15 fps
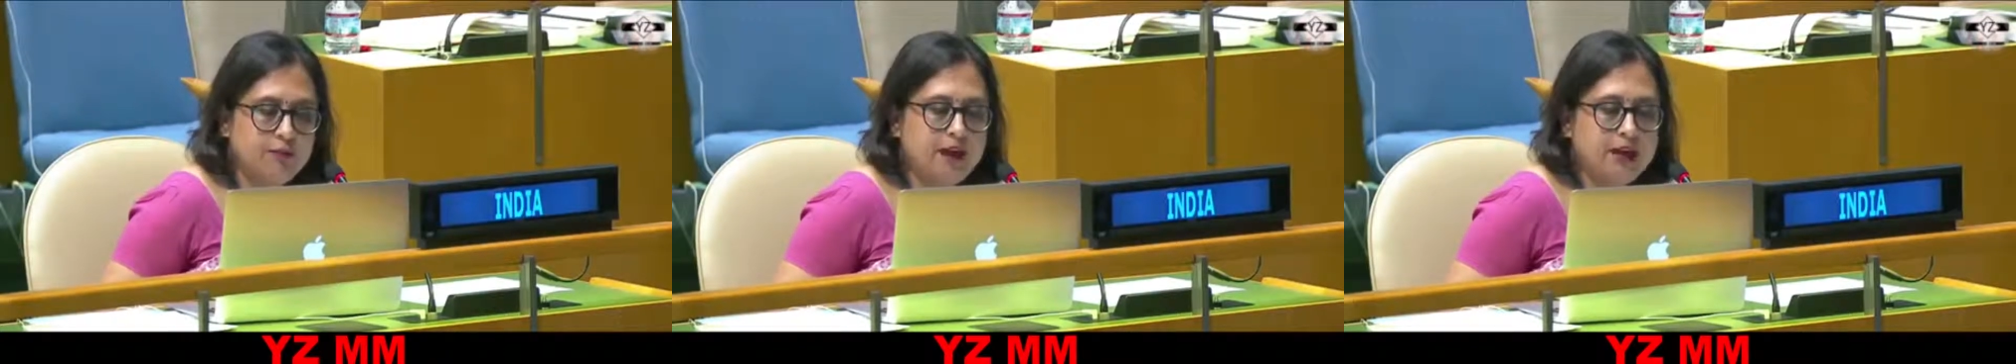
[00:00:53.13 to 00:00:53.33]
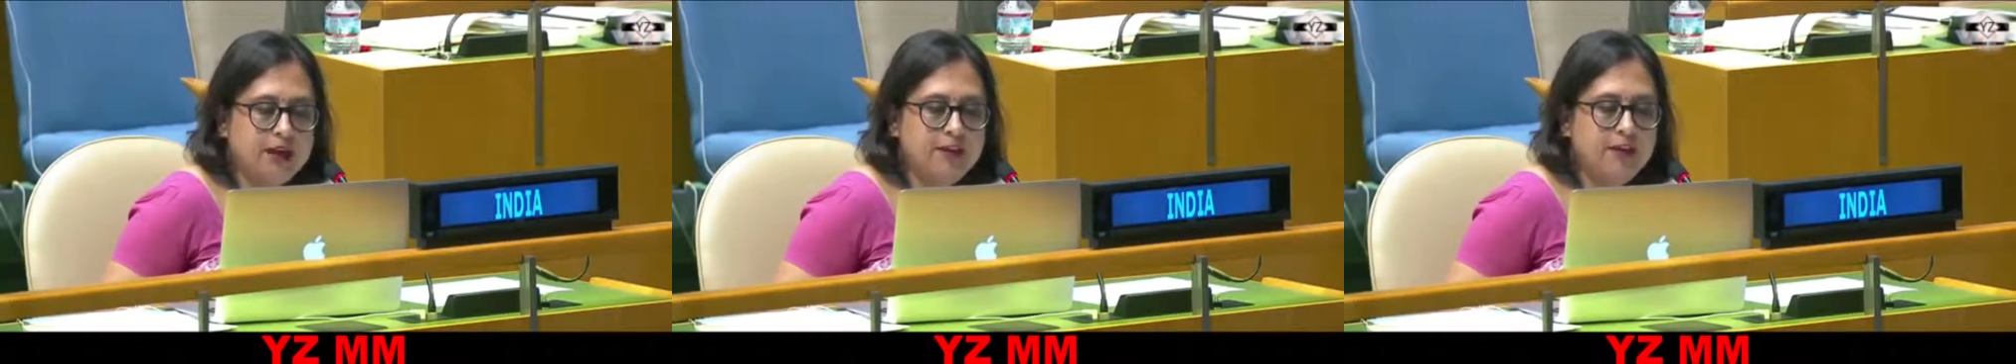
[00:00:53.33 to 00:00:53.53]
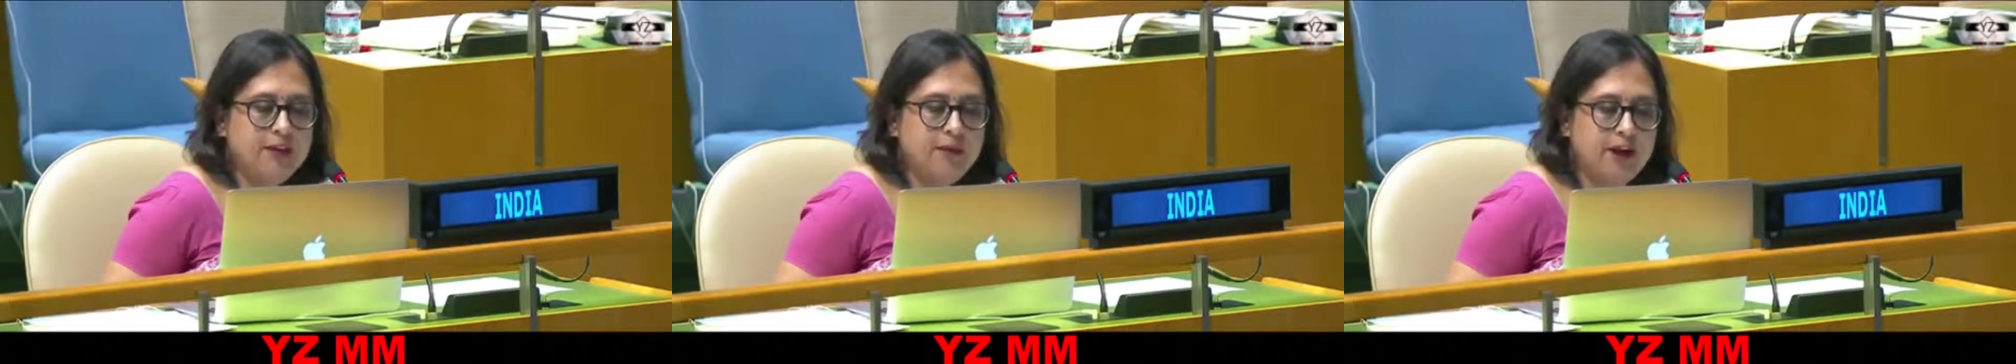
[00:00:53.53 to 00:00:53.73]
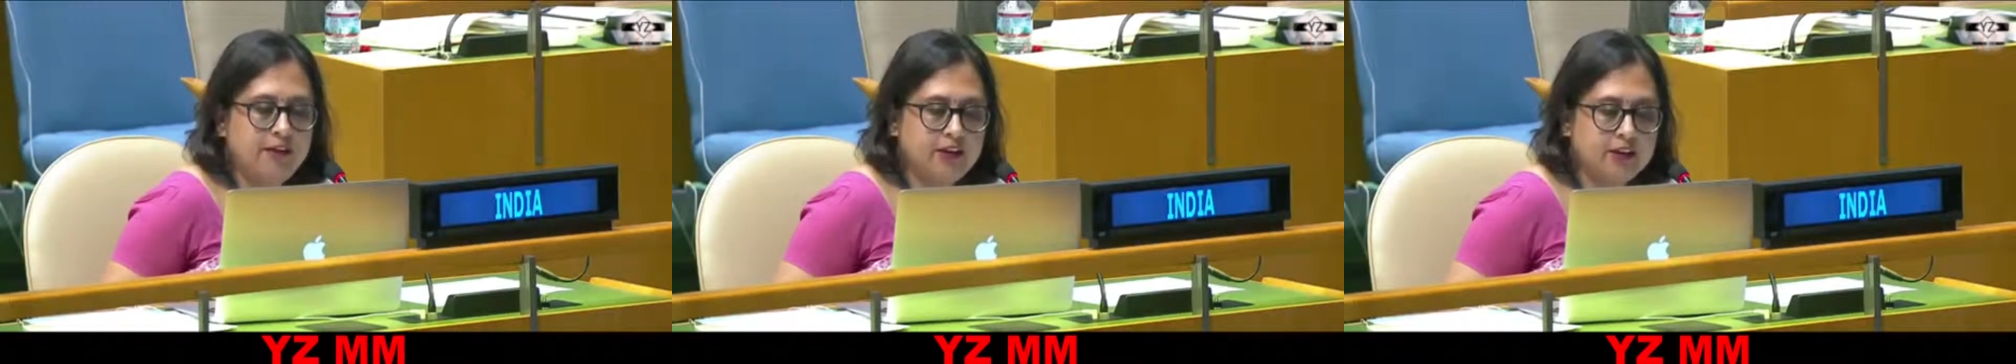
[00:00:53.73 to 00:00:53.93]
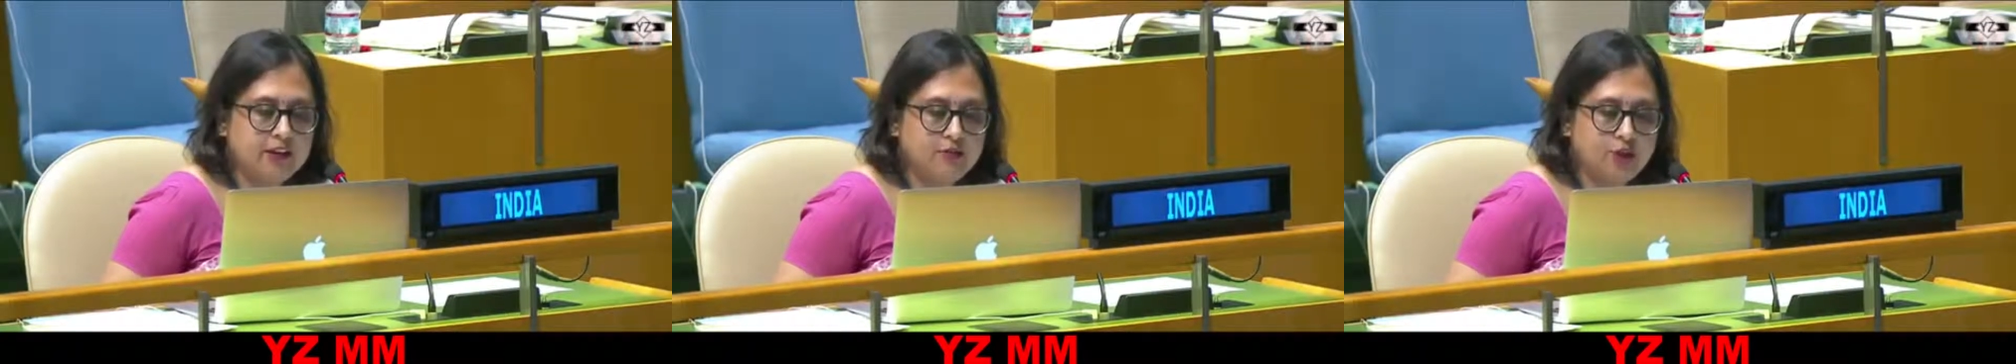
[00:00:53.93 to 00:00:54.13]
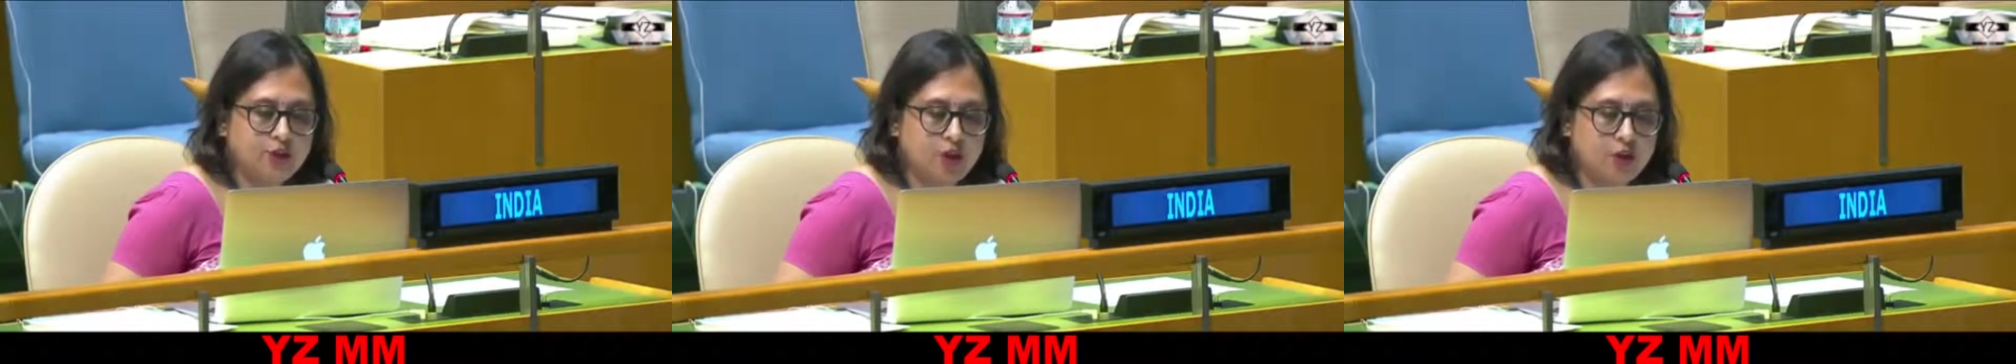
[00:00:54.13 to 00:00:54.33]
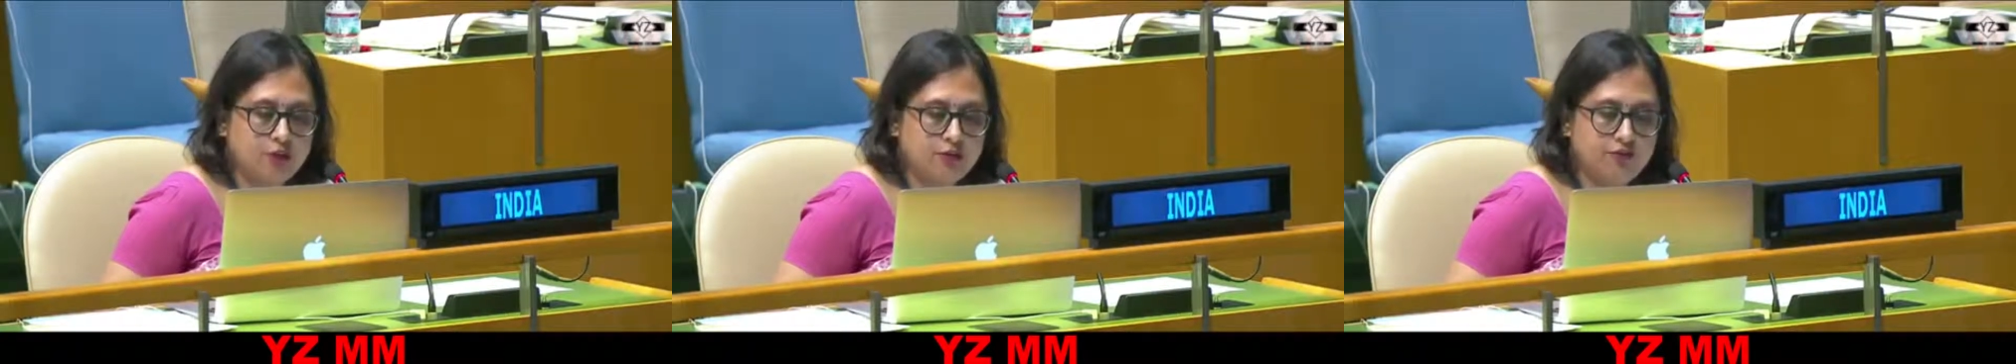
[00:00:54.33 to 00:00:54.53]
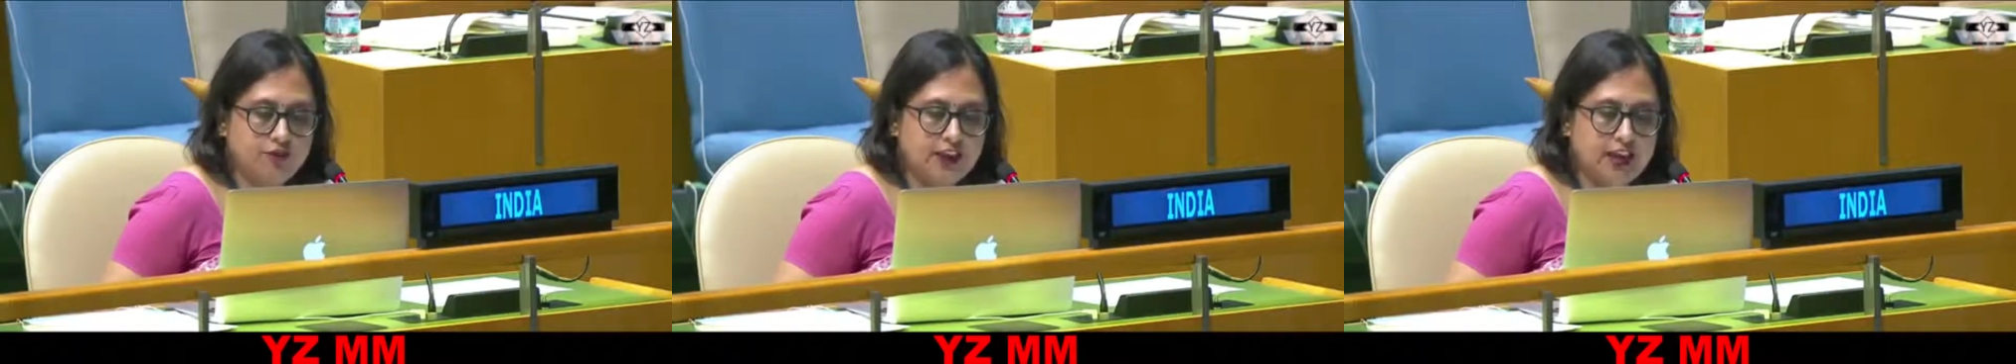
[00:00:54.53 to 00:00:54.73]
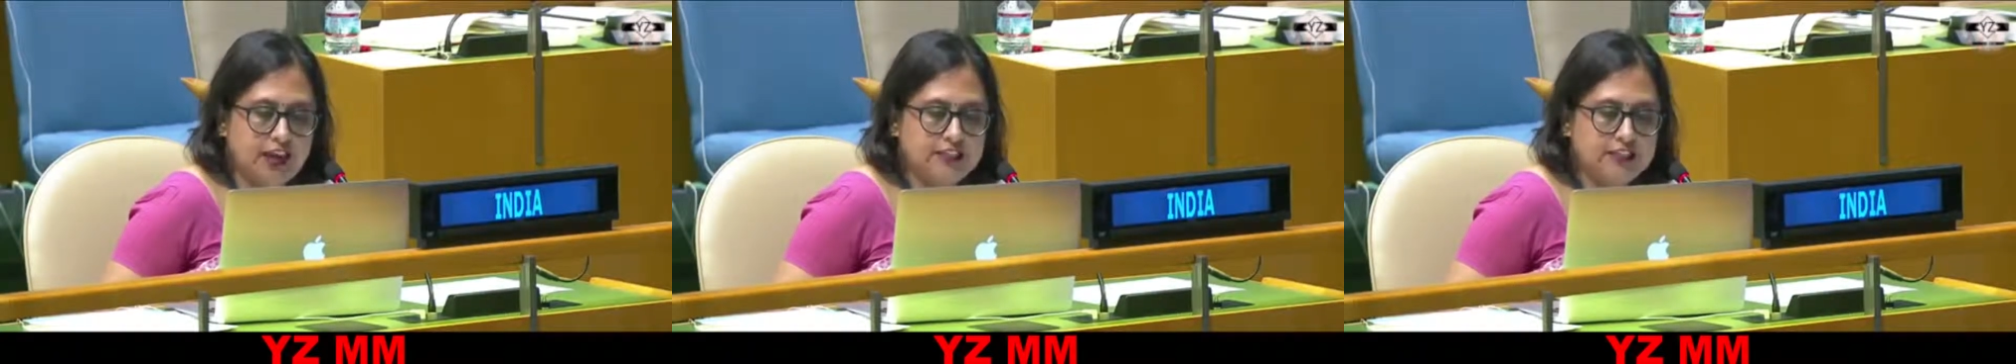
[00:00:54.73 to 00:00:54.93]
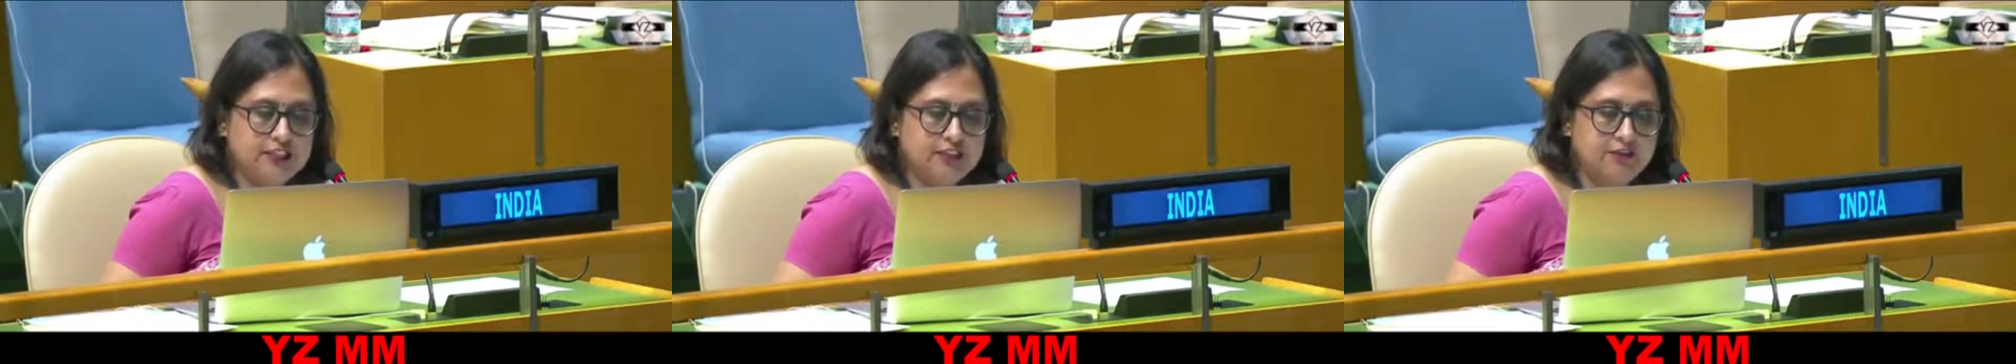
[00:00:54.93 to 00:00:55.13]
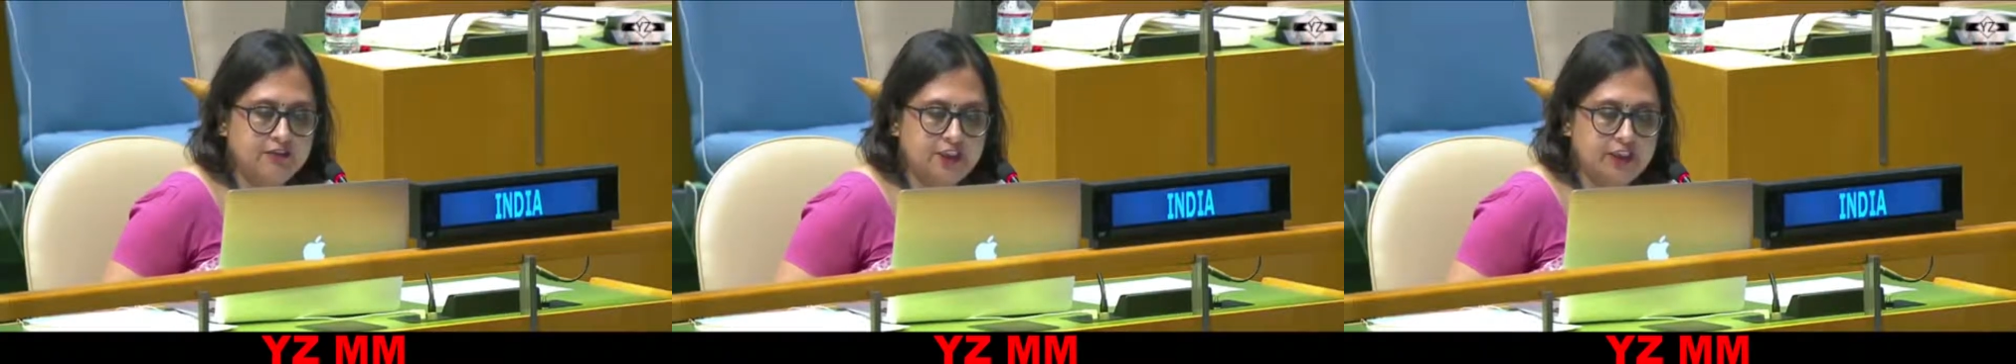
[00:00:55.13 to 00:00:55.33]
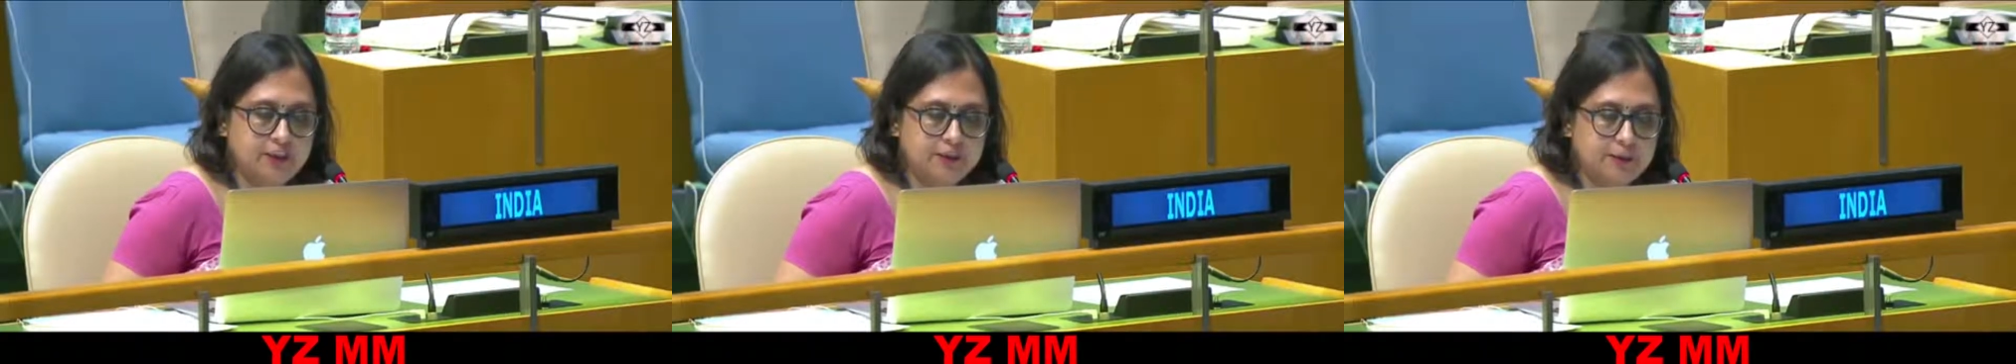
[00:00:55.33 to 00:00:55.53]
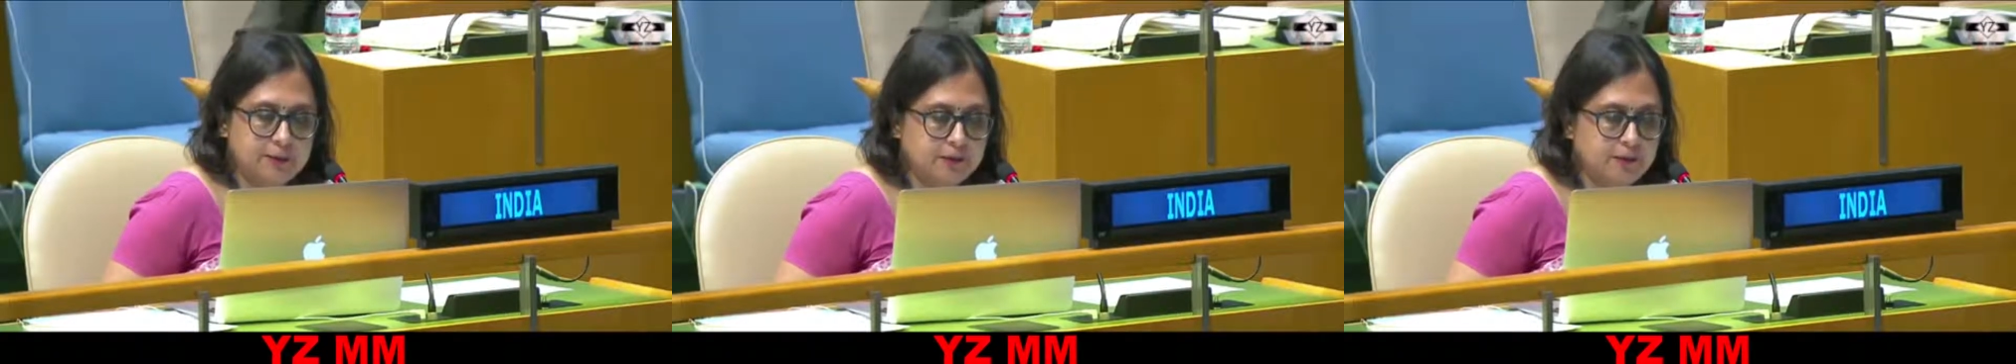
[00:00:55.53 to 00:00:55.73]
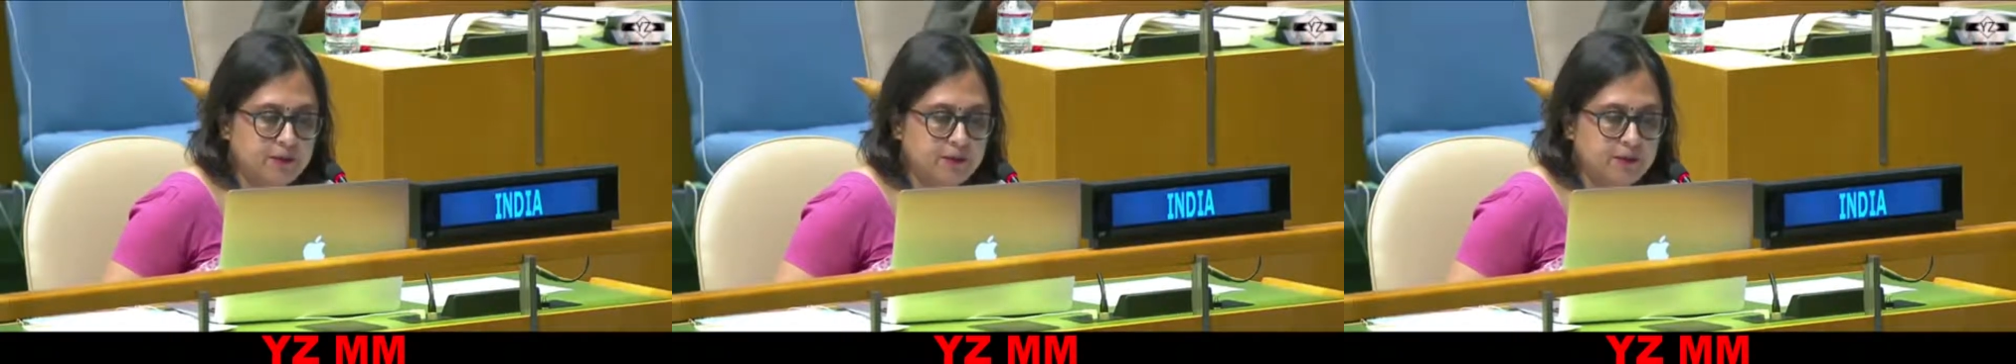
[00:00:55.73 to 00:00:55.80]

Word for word: by an American photographer, Heidi Levine.